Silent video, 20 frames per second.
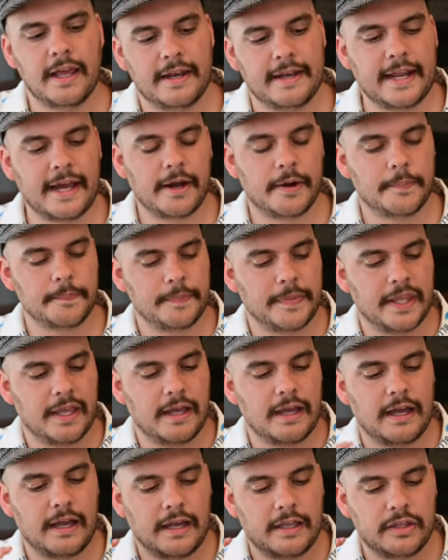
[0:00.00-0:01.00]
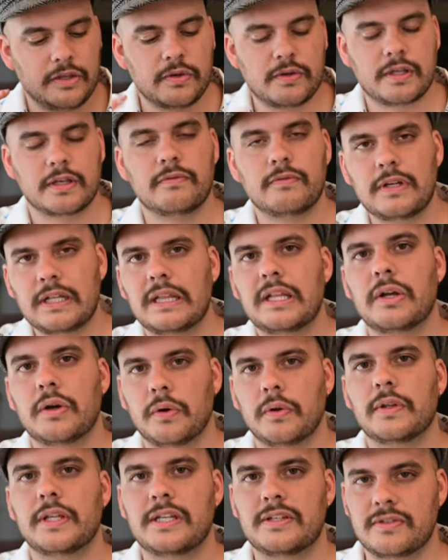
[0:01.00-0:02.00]
Now, you can really
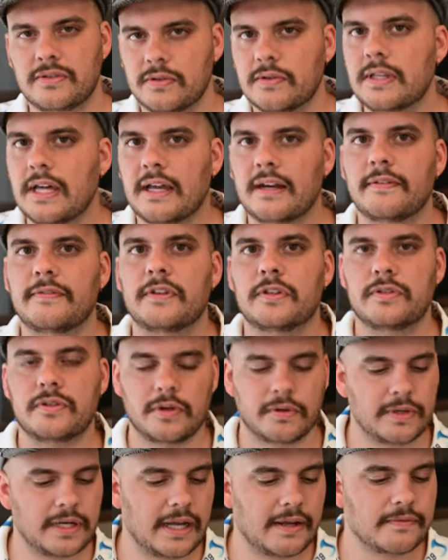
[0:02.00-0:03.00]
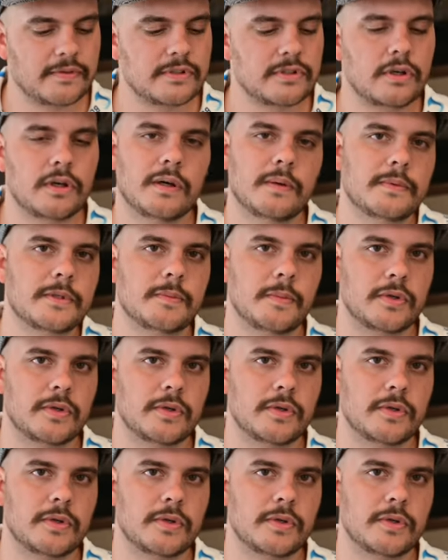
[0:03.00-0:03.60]
only do that if you don't have strobes.